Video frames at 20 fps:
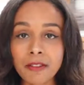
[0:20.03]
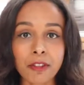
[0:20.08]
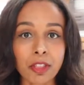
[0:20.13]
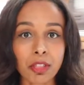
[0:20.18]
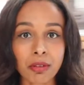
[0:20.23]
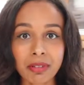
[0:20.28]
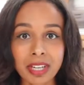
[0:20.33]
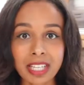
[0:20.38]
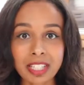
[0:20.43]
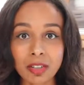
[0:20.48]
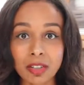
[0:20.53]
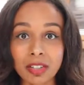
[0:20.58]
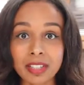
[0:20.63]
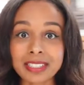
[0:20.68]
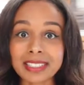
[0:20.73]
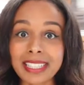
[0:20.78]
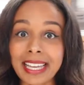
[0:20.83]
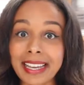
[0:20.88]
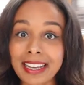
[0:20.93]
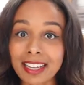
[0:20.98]
for
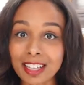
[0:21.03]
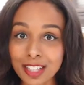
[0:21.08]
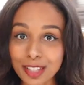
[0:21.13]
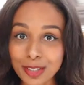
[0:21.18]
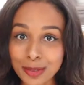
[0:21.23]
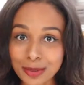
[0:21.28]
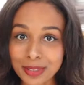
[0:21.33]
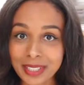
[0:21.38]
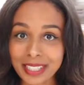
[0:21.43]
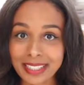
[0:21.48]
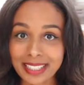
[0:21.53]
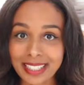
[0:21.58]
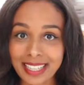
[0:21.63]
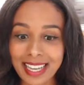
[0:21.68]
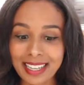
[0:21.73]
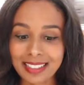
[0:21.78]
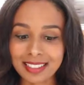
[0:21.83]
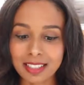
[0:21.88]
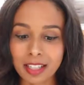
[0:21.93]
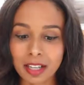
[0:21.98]
$3, including the
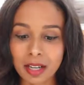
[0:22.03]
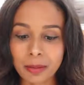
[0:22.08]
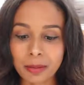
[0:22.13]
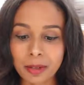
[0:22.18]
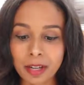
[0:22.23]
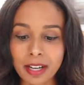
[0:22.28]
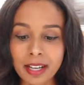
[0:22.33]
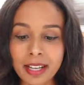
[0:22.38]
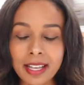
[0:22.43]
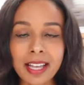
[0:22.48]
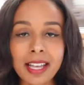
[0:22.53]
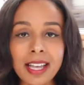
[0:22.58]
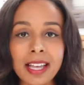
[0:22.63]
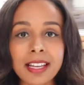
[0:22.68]
candelabra.